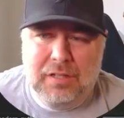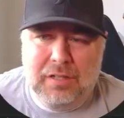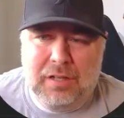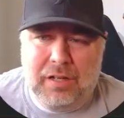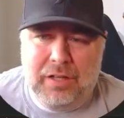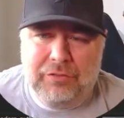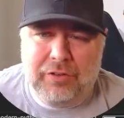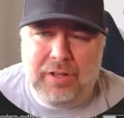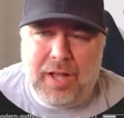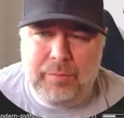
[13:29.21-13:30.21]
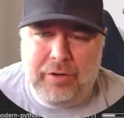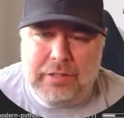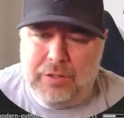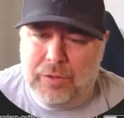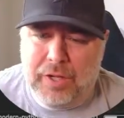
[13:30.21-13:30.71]
It's for
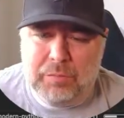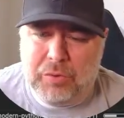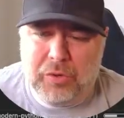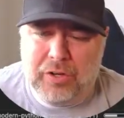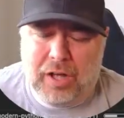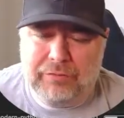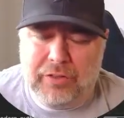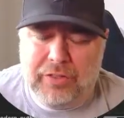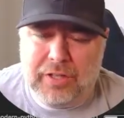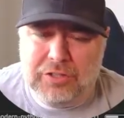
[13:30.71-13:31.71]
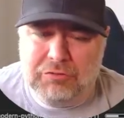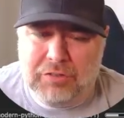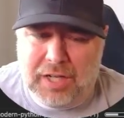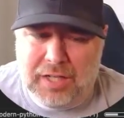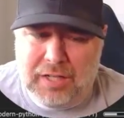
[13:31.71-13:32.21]
libraries you import, not for things you
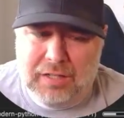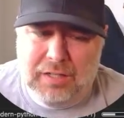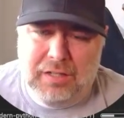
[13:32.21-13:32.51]
run.